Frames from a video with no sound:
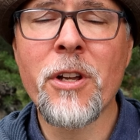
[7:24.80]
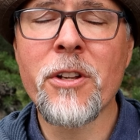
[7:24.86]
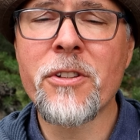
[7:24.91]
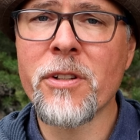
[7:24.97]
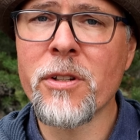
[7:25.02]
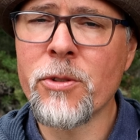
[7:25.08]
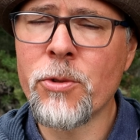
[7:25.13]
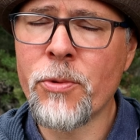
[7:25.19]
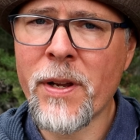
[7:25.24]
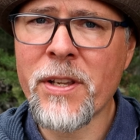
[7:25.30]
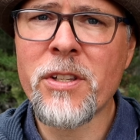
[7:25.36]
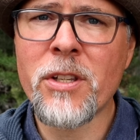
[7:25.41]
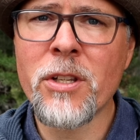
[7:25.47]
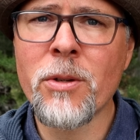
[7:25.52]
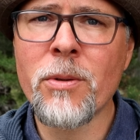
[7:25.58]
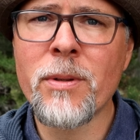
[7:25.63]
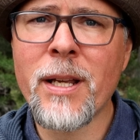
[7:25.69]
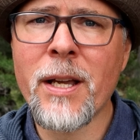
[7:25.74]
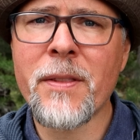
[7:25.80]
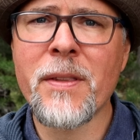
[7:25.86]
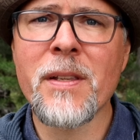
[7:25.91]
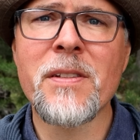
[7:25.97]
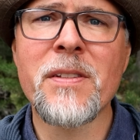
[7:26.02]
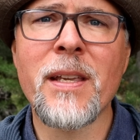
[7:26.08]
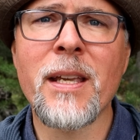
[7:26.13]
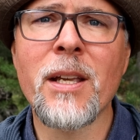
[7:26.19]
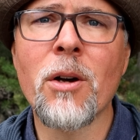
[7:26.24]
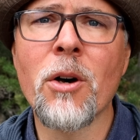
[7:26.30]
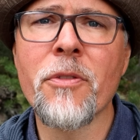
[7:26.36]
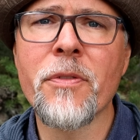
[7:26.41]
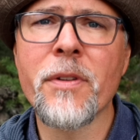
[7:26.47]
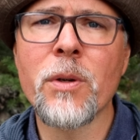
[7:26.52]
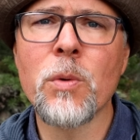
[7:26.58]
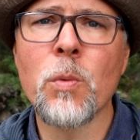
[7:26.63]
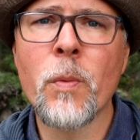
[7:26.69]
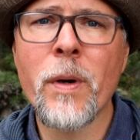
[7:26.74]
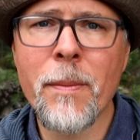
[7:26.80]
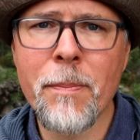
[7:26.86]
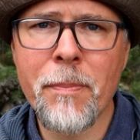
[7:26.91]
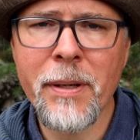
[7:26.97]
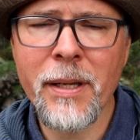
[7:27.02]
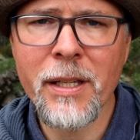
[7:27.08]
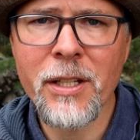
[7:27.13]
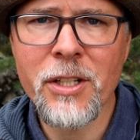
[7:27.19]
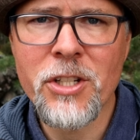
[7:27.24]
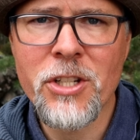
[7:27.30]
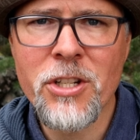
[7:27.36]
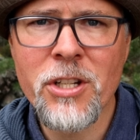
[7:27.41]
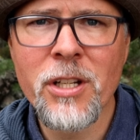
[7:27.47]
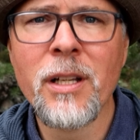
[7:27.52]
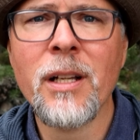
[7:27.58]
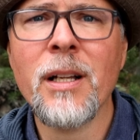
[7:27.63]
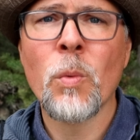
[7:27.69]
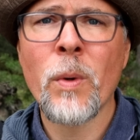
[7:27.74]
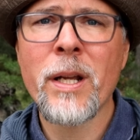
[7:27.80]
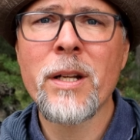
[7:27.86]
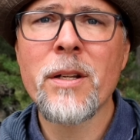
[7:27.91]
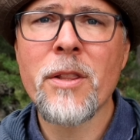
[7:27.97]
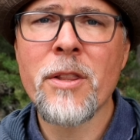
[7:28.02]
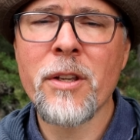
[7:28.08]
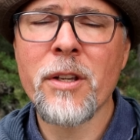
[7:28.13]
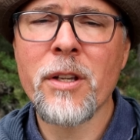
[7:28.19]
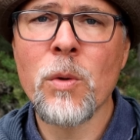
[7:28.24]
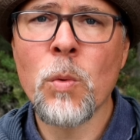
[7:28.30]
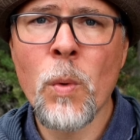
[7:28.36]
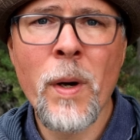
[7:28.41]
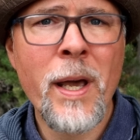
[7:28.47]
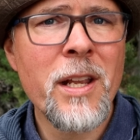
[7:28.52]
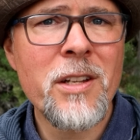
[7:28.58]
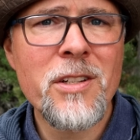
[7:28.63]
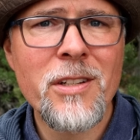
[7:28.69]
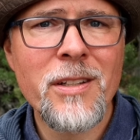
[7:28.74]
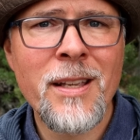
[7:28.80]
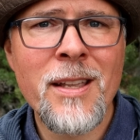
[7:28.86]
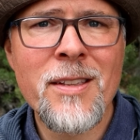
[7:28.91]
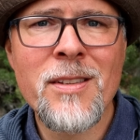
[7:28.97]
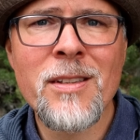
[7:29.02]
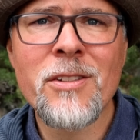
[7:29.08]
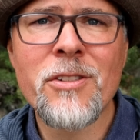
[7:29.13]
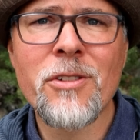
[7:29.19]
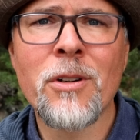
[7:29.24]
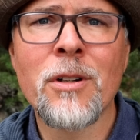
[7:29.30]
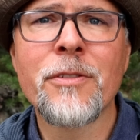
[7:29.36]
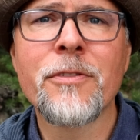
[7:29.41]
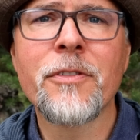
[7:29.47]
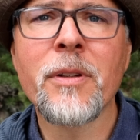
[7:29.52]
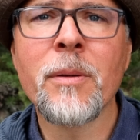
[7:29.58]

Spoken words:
search and rescue like they say on their webpage, when the weight isn't of